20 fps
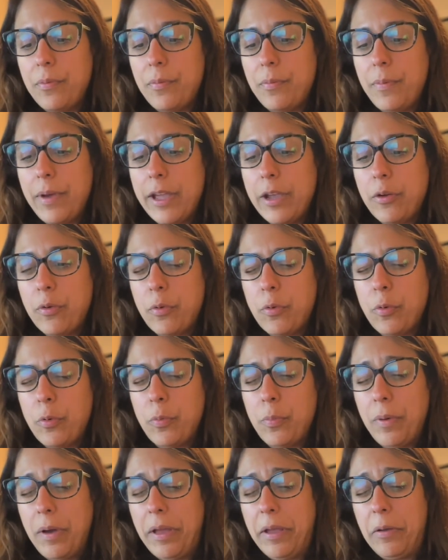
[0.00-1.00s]

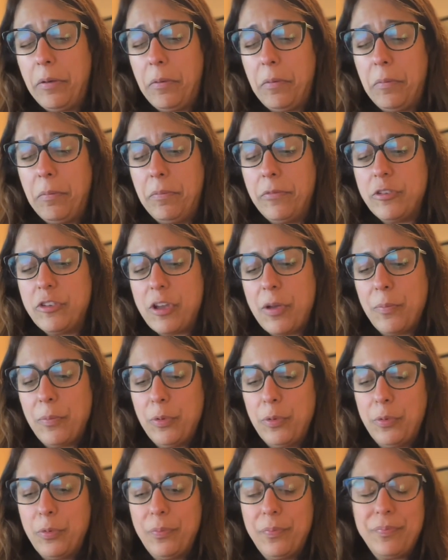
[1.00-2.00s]
Microbiome Shampoo.